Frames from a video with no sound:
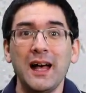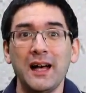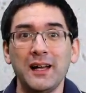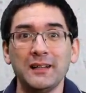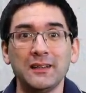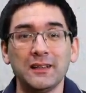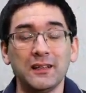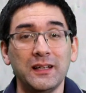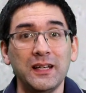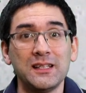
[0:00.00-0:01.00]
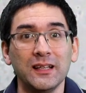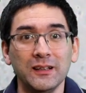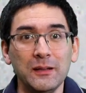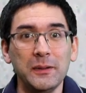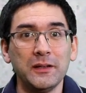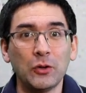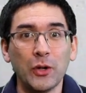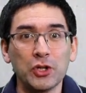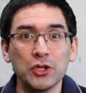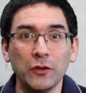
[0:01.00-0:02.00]
And it's a little bit a
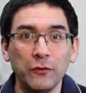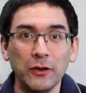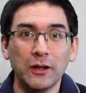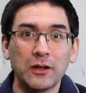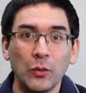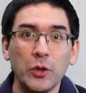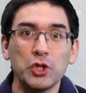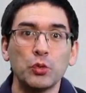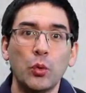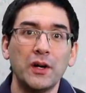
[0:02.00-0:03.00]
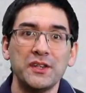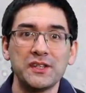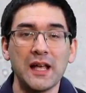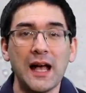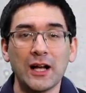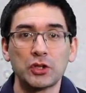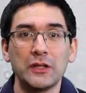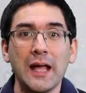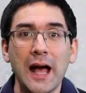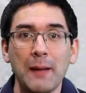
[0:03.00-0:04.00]
question of luck which ones
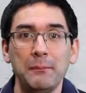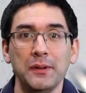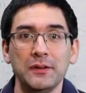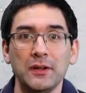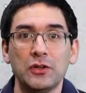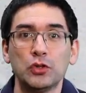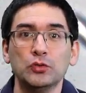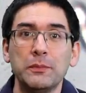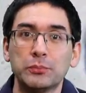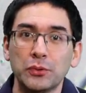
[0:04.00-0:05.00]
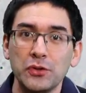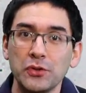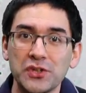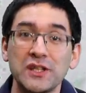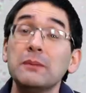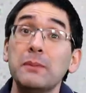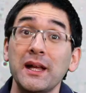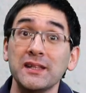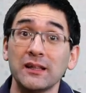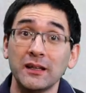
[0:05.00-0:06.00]
actually happen to reproduce. It
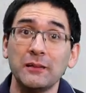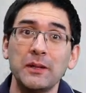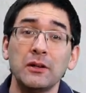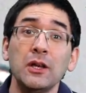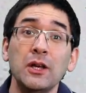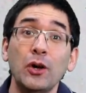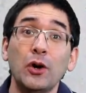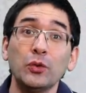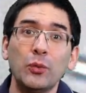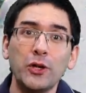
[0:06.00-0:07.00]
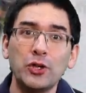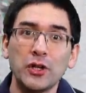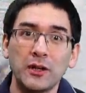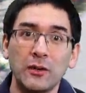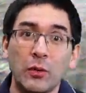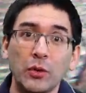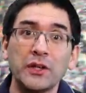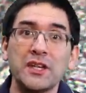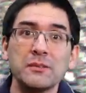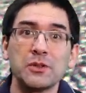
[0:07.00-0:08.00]
depends a little bit on which uh,
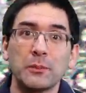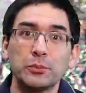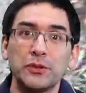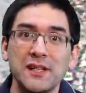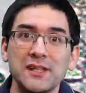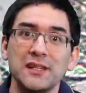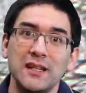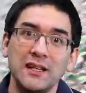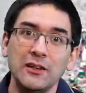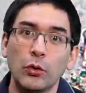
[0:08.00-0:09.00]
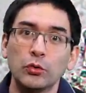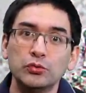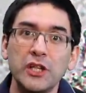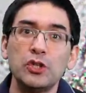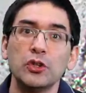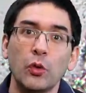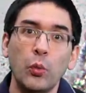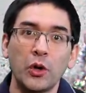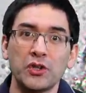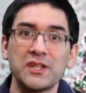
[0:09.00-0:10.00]
organisms are present in the original
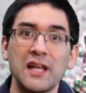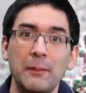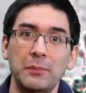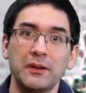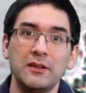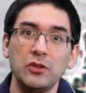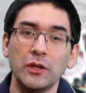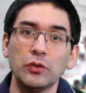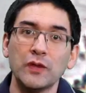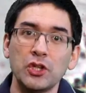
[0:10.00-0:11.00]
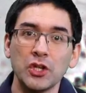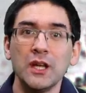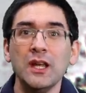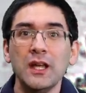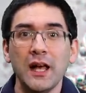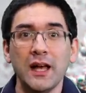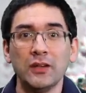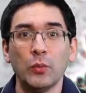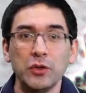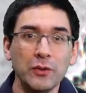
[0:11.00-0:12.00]
water sample that you enrich.
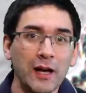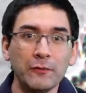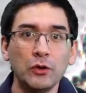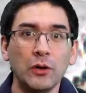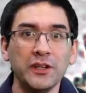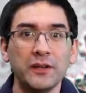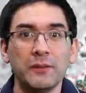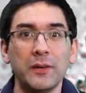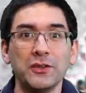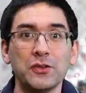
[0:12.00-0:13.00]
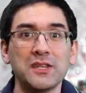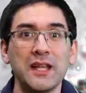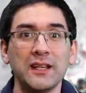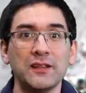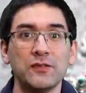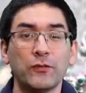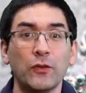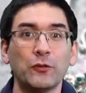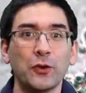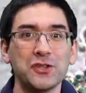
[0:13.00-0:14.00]
And what you have to um, understand is,
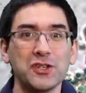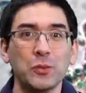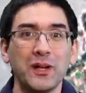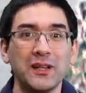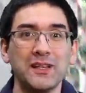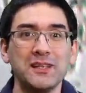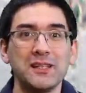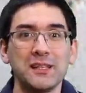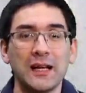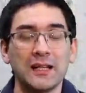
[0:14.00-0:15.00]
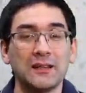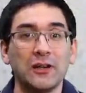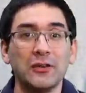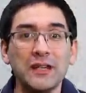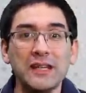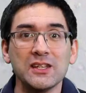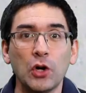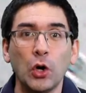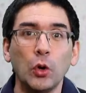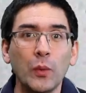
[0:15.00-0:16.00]
of course as well is is that there is
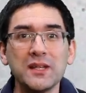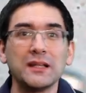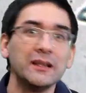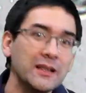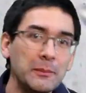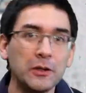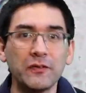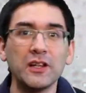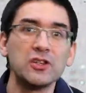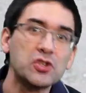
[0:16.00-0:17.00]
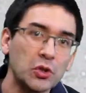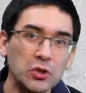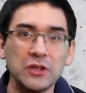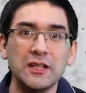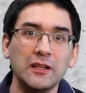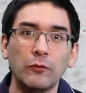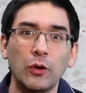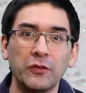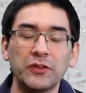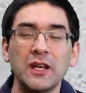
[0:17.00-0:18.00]
always a little bit of uncertainty
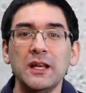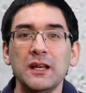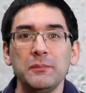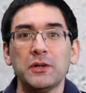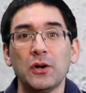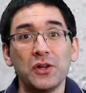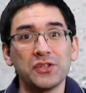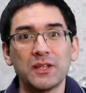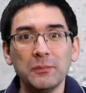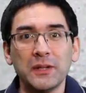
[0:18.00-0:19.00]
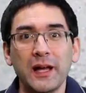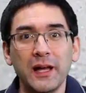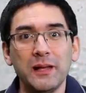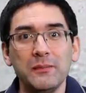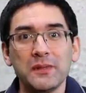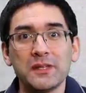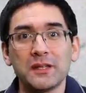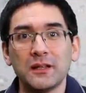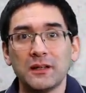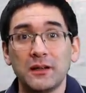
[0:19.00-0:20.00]
involved because sometimes
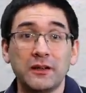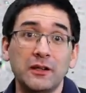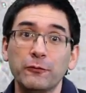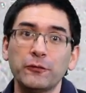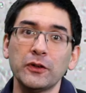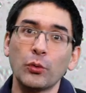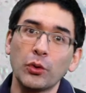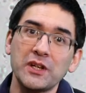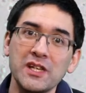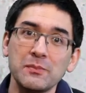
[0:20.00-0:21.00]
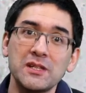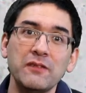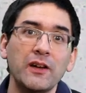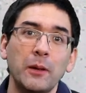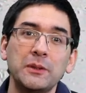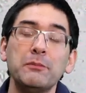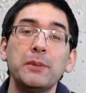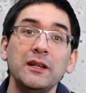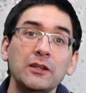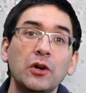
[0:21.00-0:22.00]
uh, different organisms develop
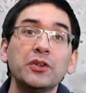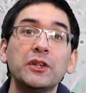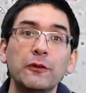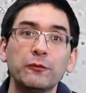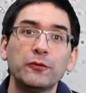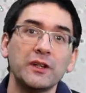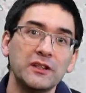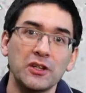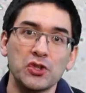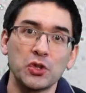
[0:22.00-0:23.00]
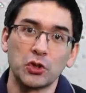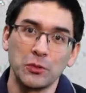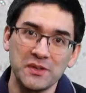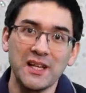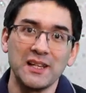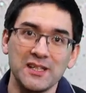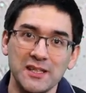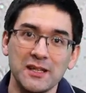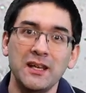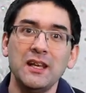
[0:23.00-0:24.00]
depending on the different uh,
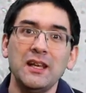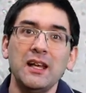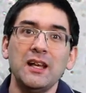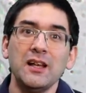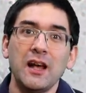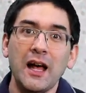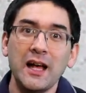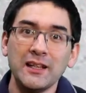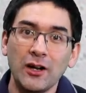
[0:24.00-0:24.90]
circumstances. And